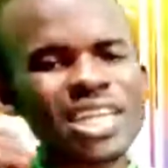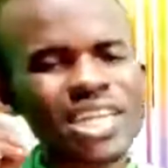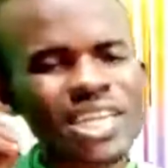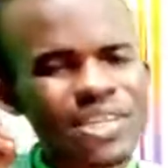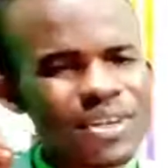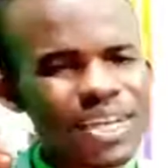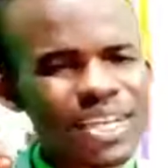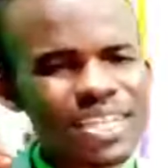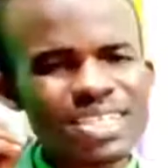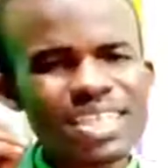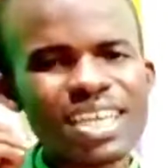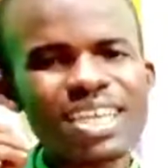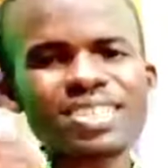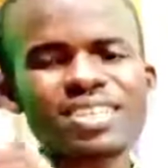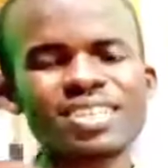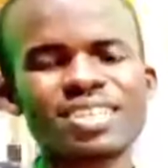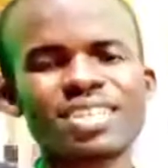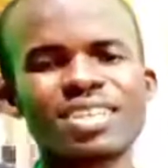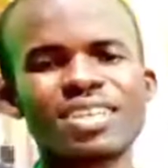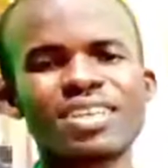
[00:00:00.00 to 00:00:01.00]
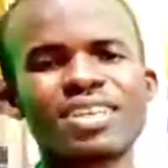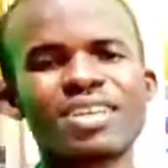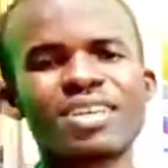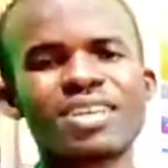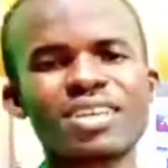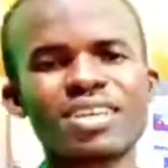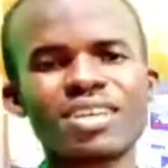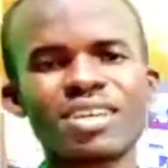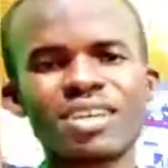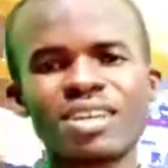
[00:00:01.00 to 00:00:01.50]
greatest
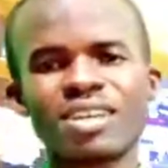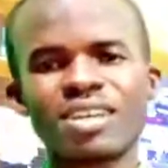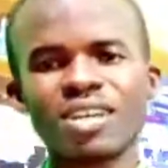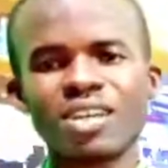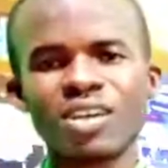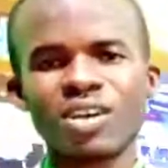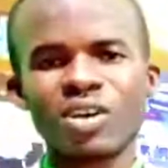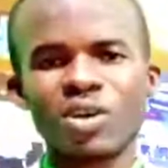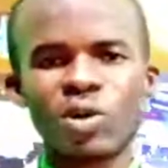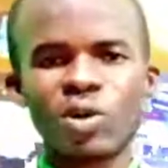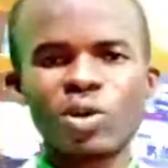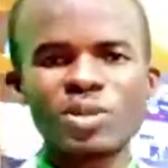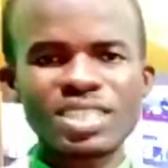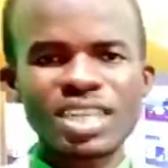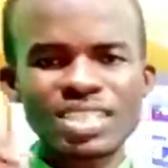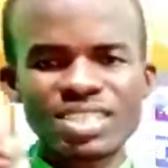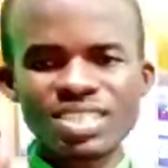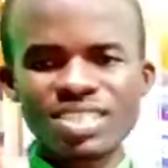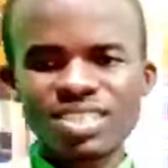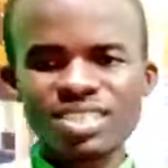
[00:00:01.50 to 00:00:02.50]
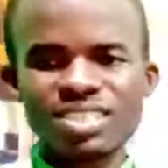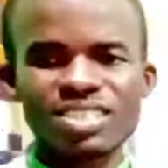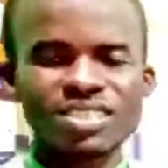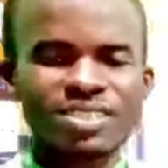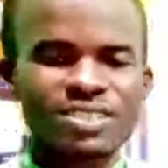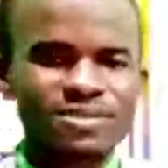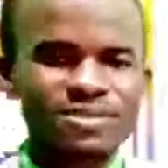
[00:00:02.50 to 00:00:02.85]
authenticity.